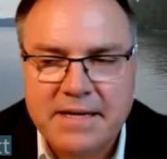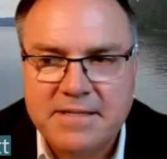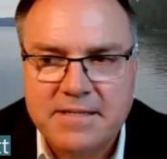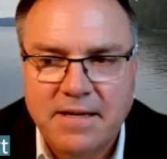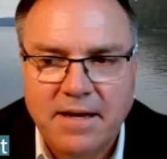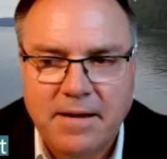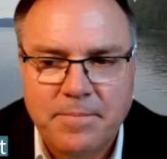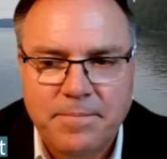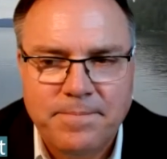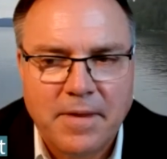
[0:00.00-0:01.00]
It's
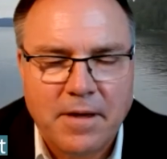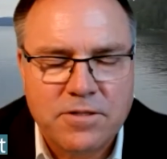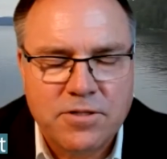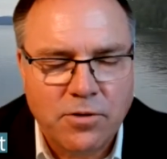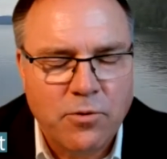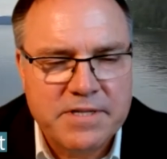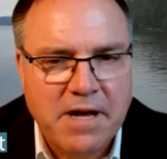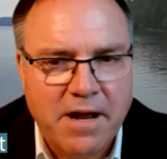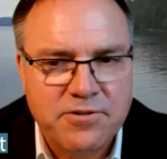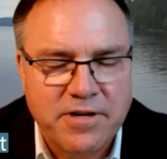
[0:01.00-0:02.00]
turquoise
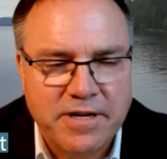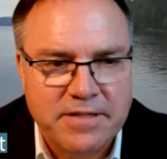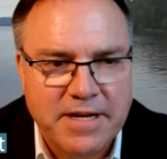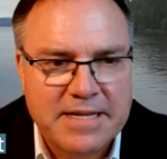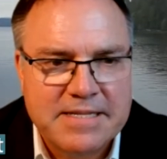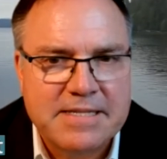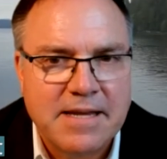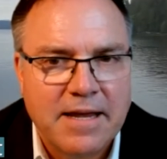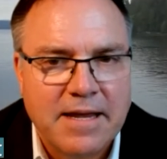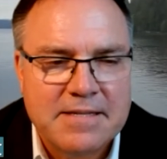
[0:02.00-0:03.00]
hydrogen is
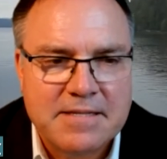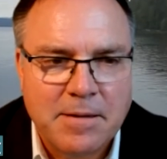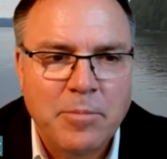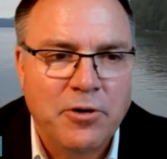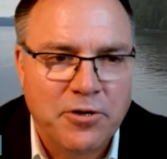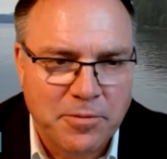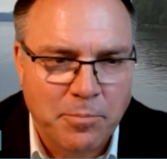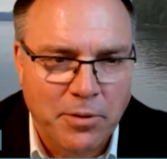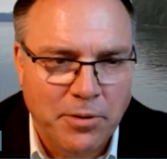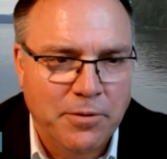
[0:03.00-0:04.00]
similar to
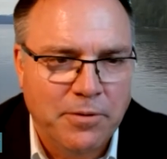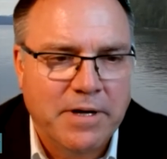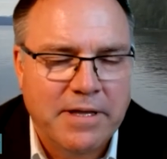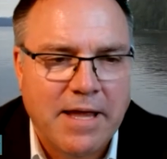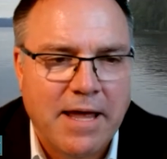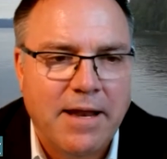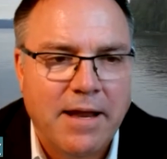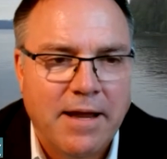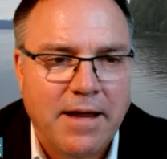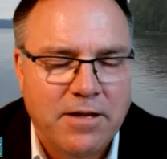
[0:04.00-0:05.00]
blue in that
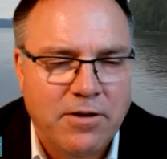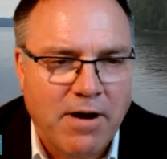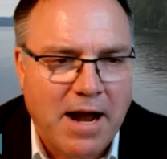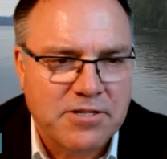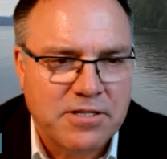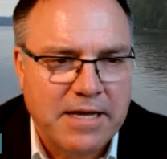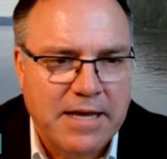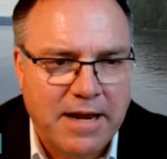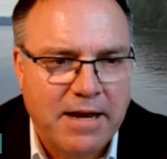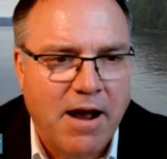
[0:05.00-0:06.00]
you're actually
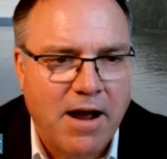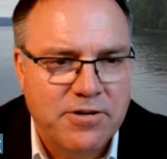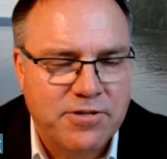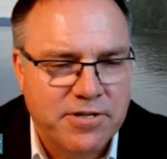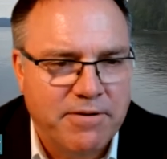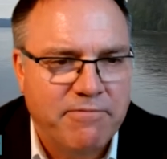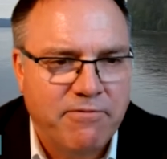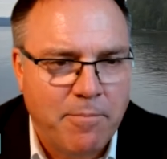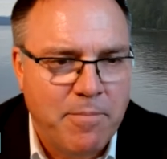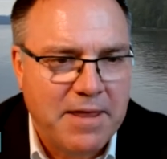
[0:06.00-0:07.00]
getting hydrogen
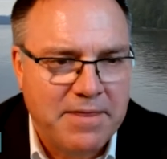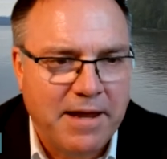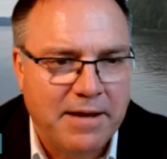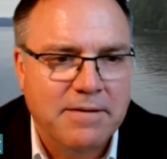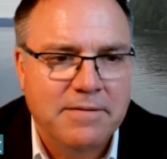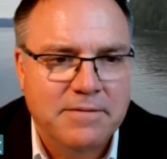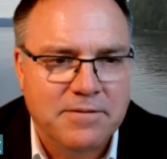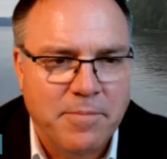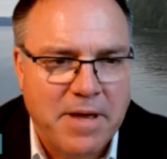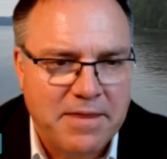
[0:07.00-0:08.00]
from methane. So
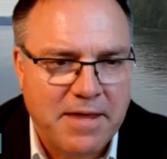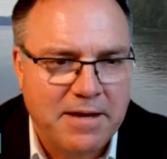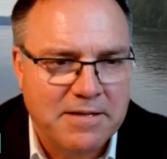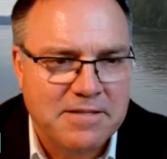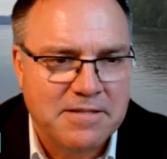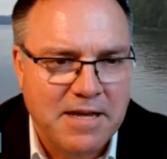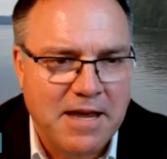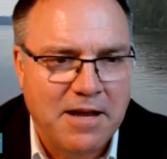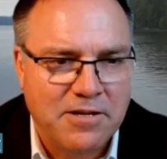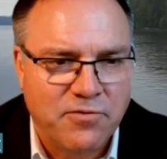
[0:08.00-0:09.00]
methane is
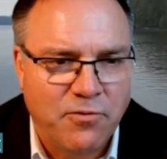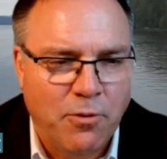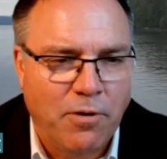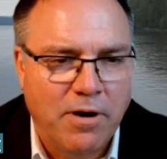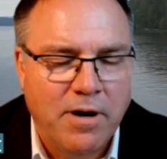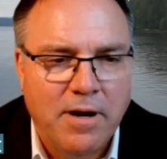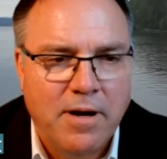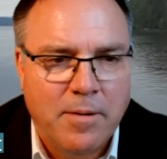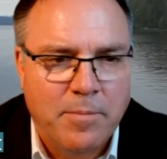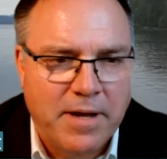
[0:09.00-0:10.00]
CH4.
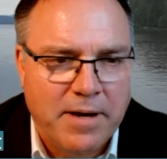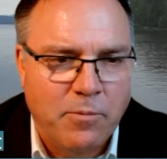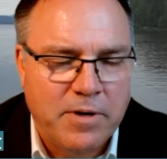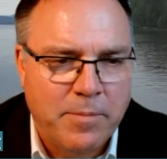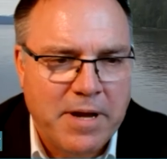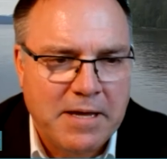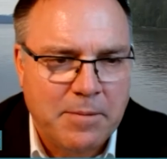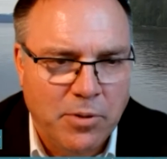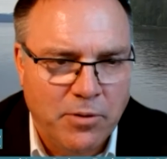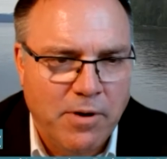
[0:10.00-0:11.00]
But when you're
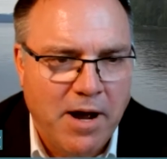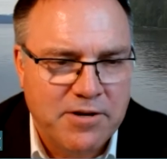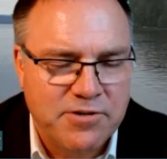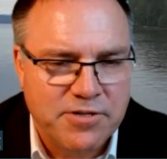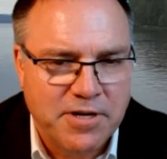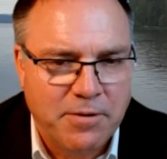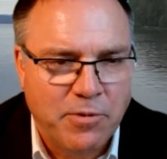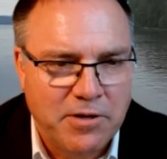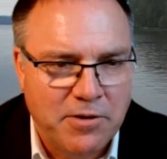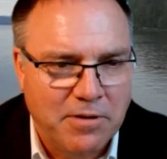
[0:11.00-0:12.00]
making blue hydrogen,
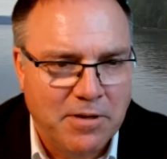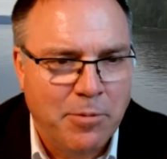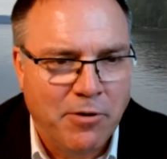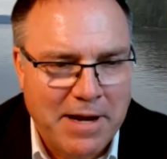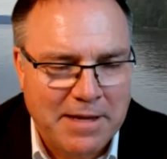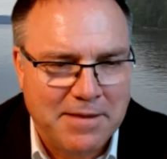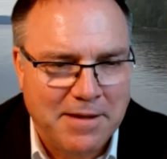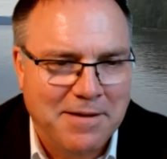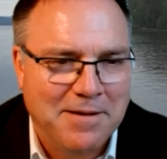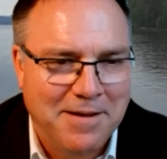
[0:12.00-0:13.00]
when you liberate
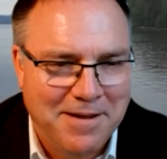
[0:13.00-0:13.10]
the